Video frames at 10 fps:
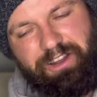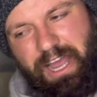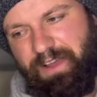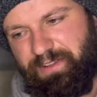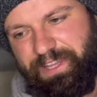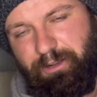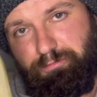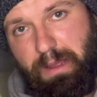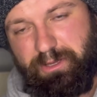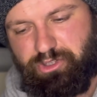I have a little
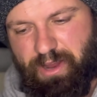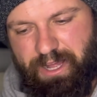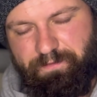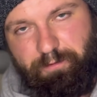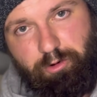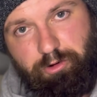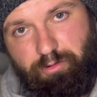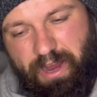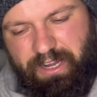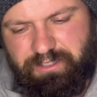rubber trowel for
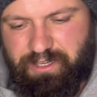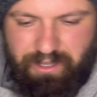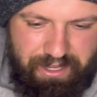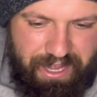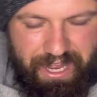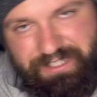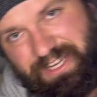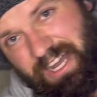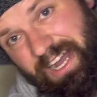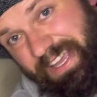grout. And
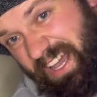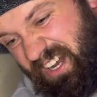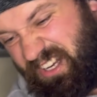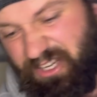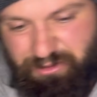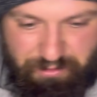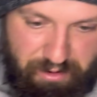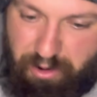again, I don't do it very